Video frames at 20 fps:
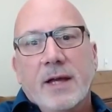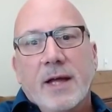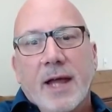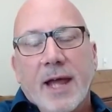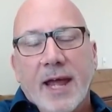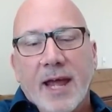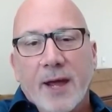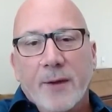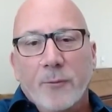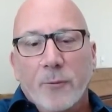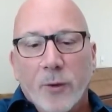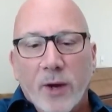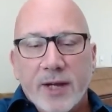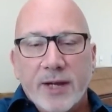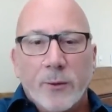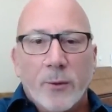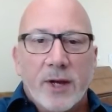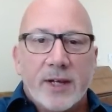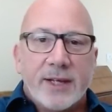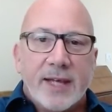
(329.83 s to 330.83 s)
And
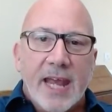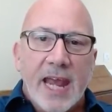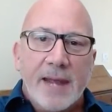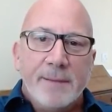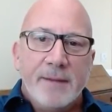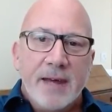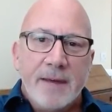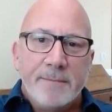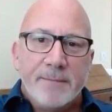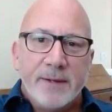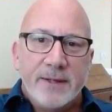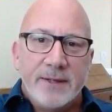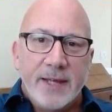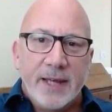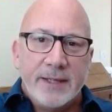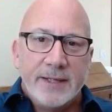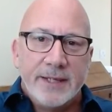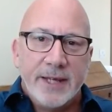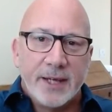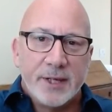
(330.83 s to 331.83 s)
what came up
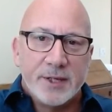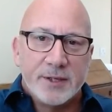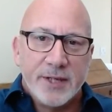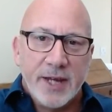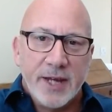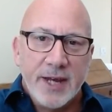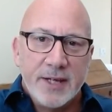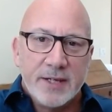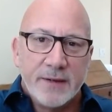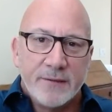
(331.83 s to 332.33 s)
in the exchange